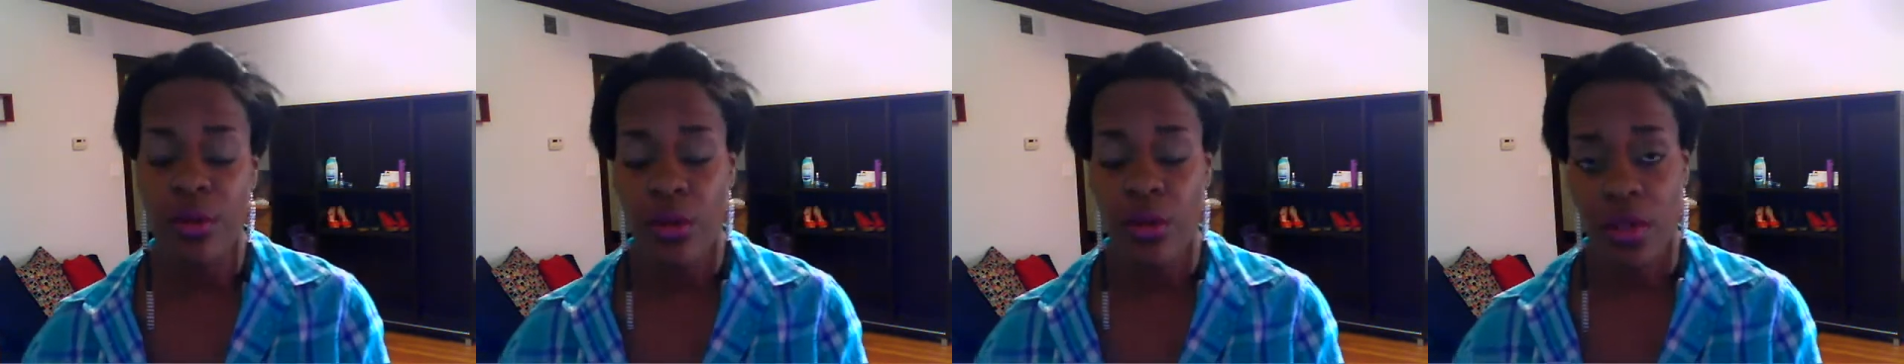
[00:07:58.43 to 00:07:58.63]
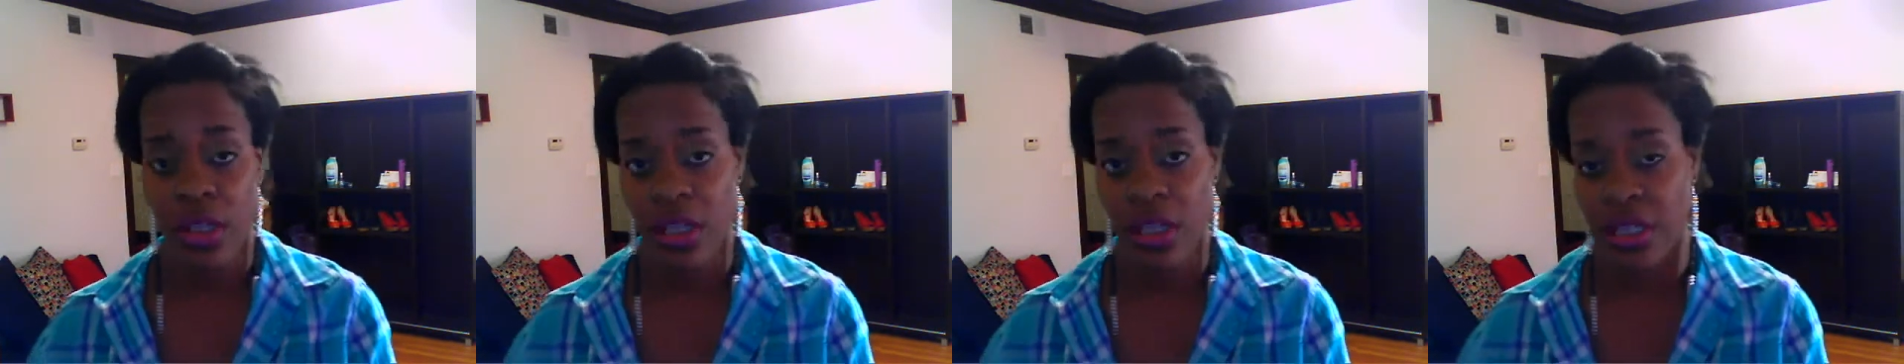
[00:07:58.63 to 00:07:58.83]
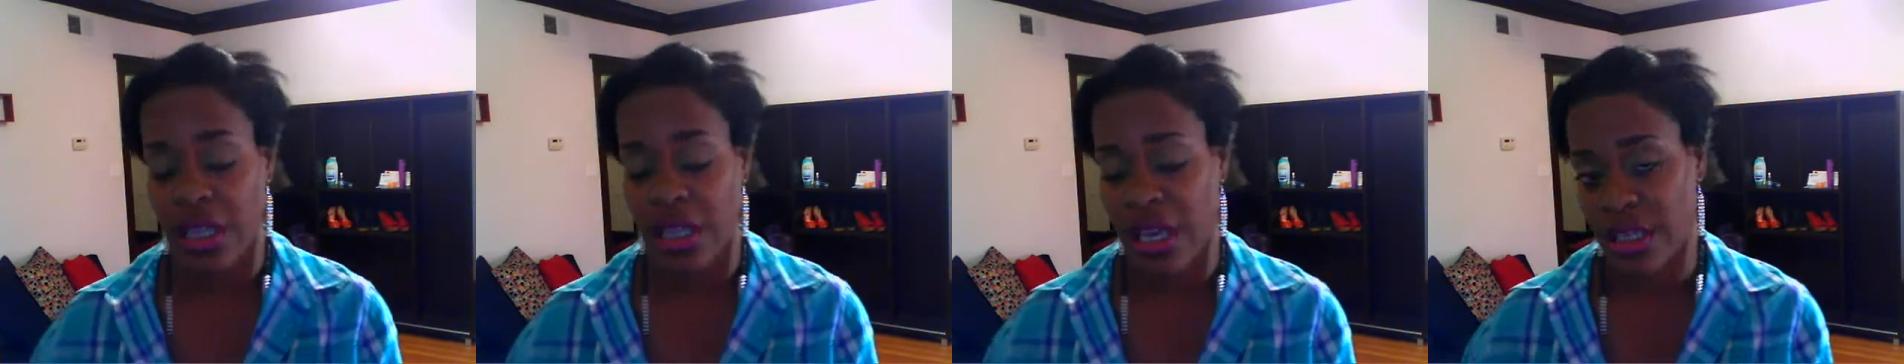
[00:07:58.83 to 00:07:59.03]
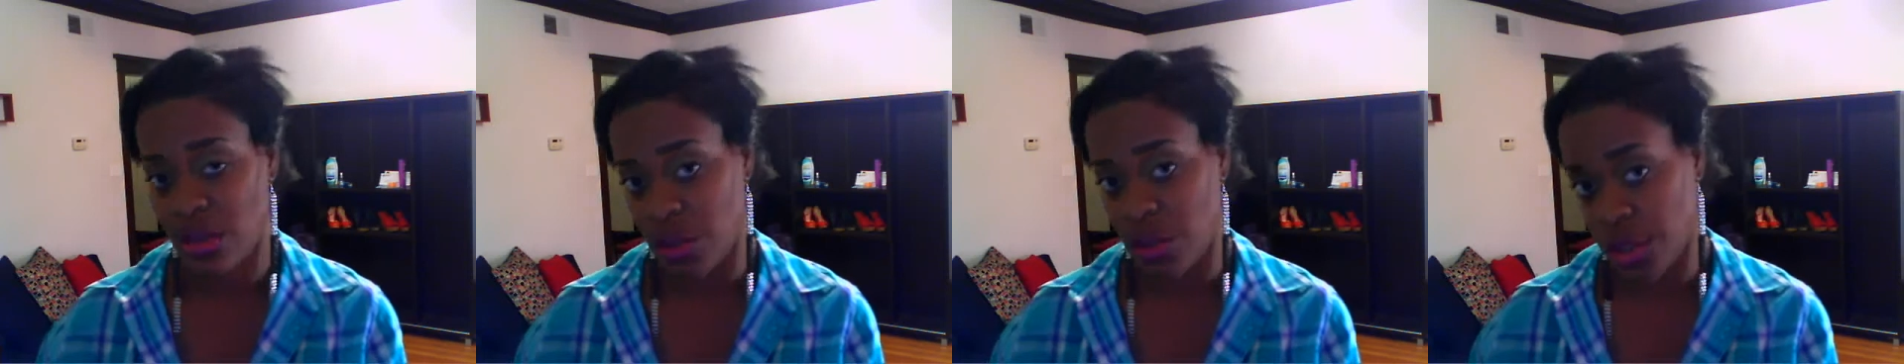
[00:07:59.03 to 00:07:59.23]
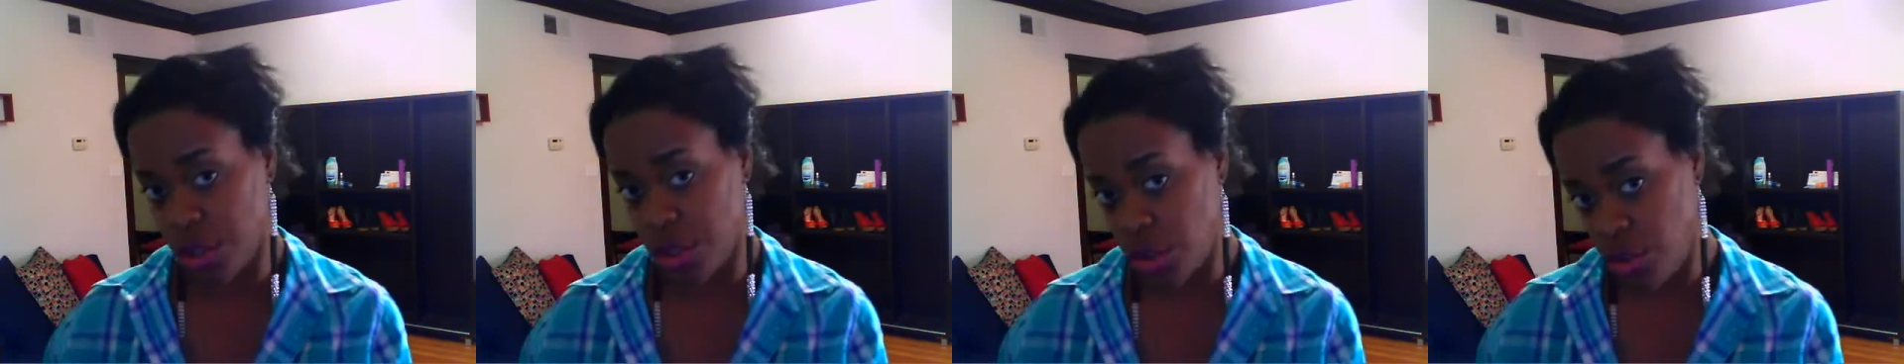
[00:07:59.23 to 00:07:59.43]
It will look
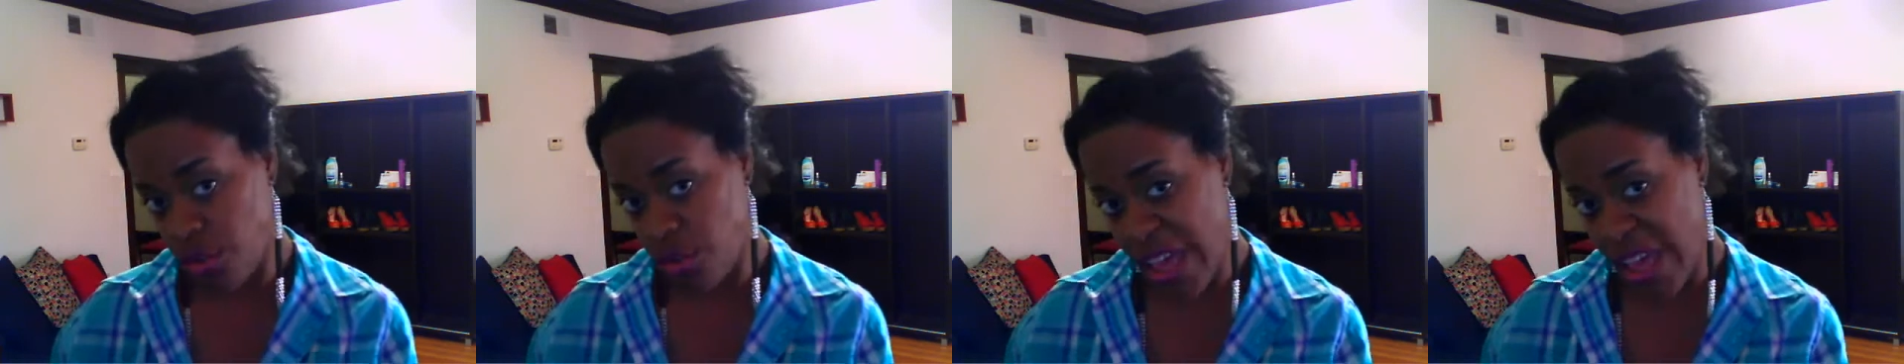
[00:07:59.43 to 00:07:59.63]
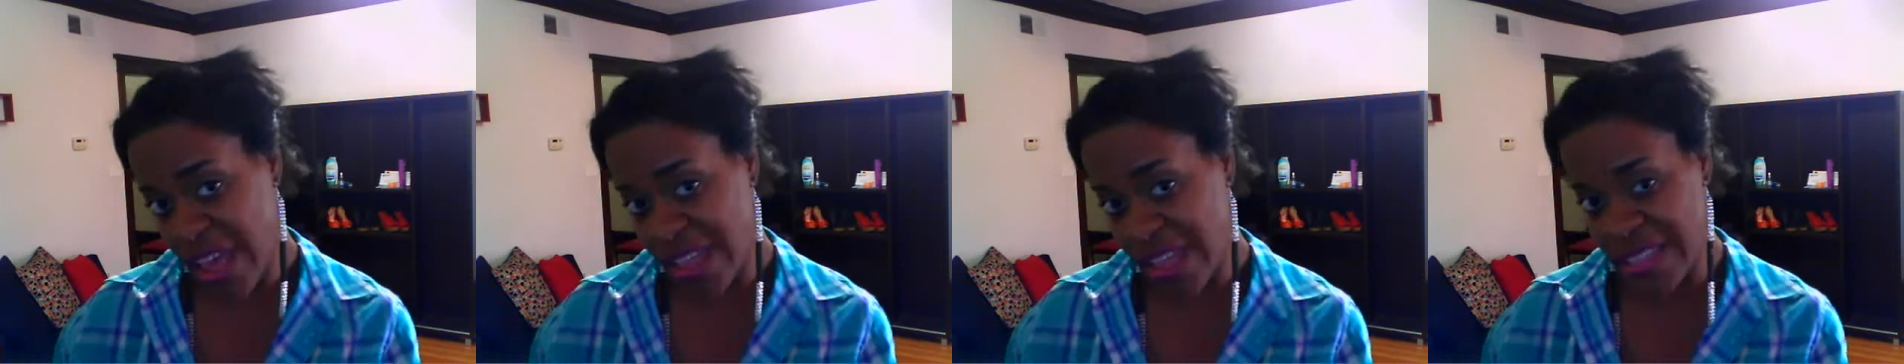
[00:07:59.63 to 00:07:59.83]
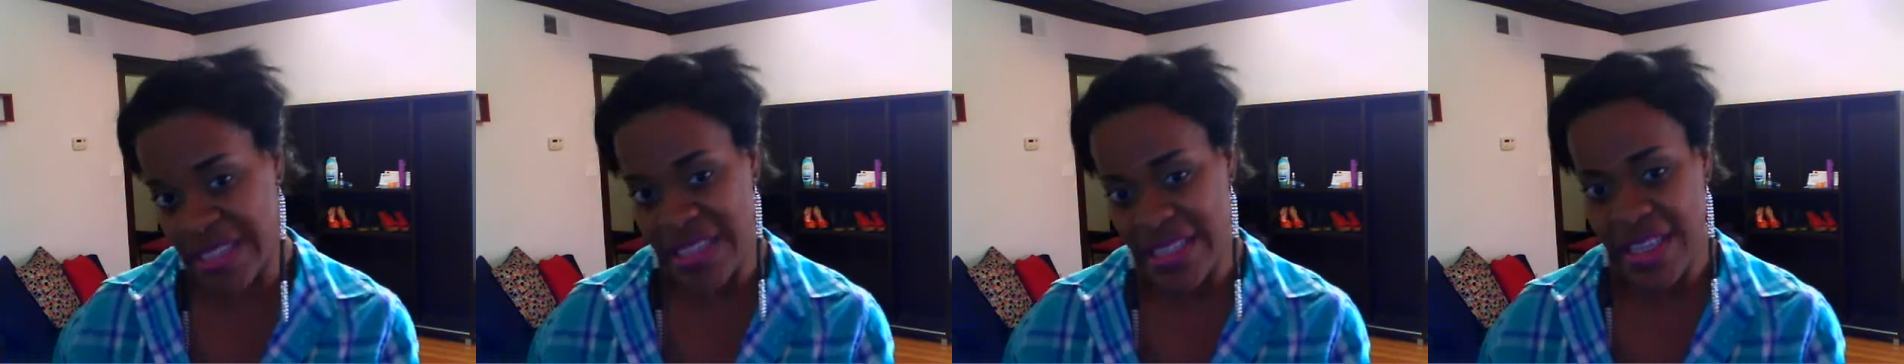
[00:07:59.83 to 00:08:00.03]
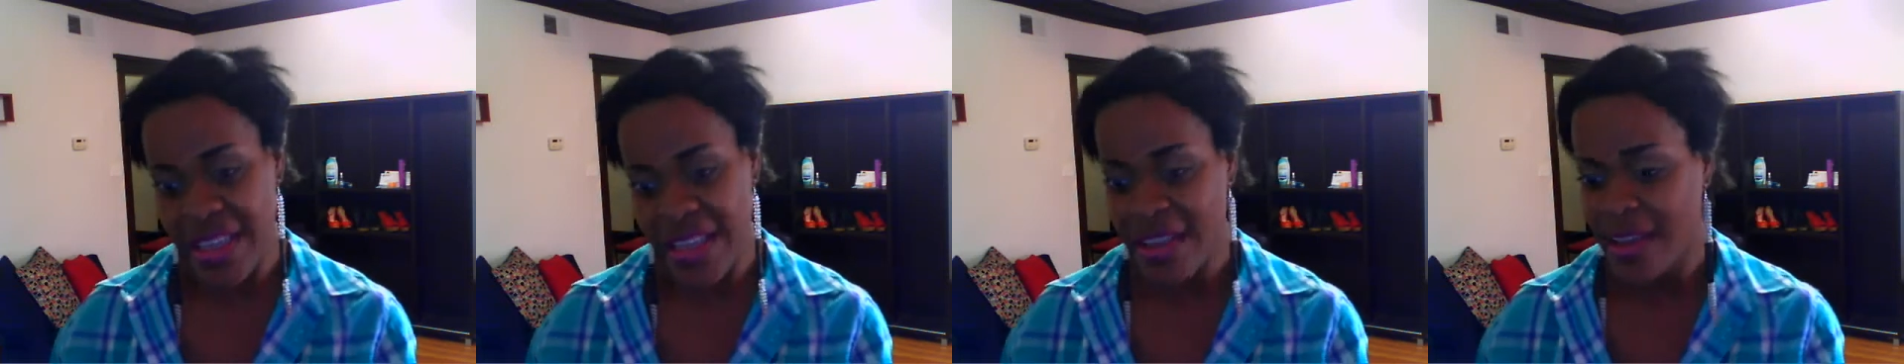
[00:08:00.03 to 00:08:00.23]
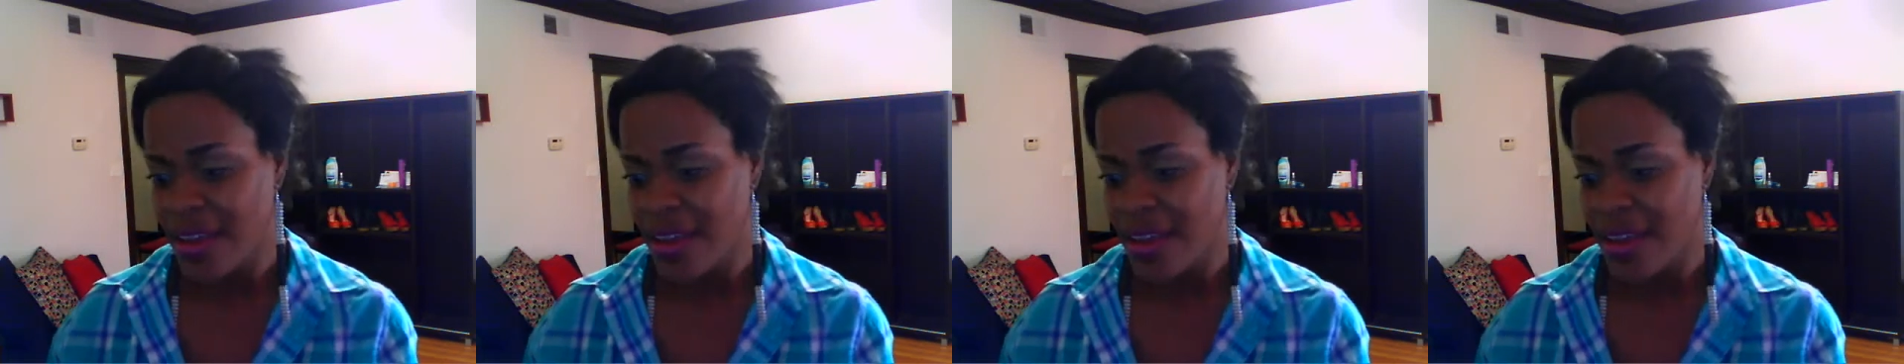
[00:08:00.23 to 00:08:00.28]
nice with a dress.